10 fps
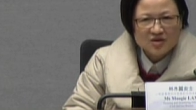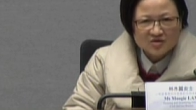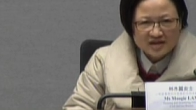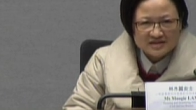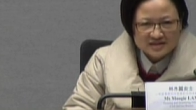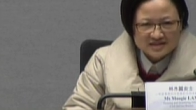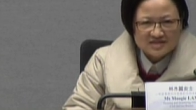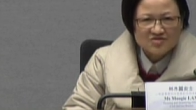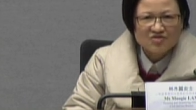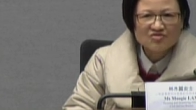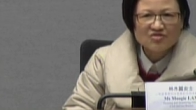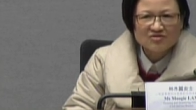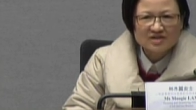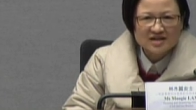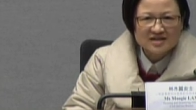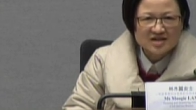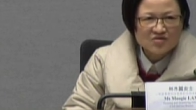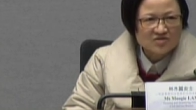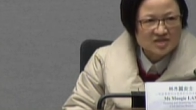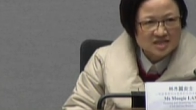get together and uh,
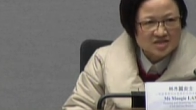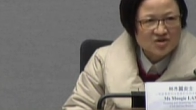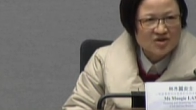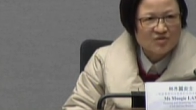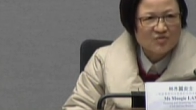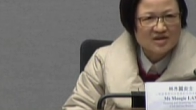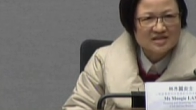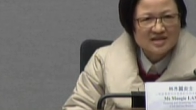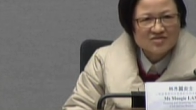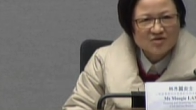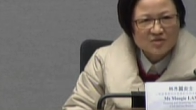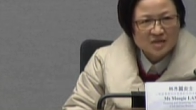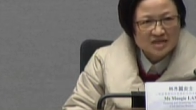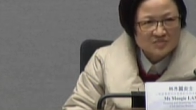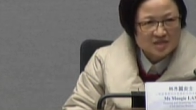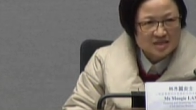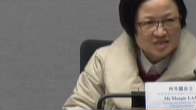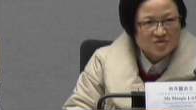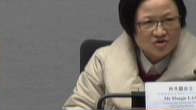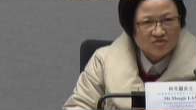build their own homes.
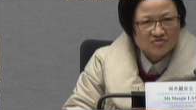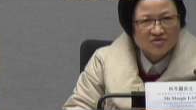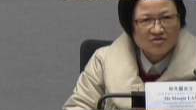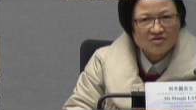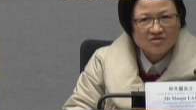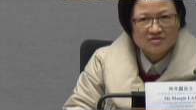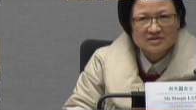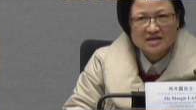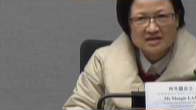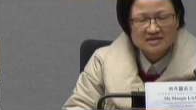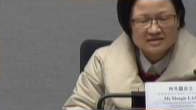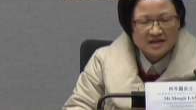And at that time,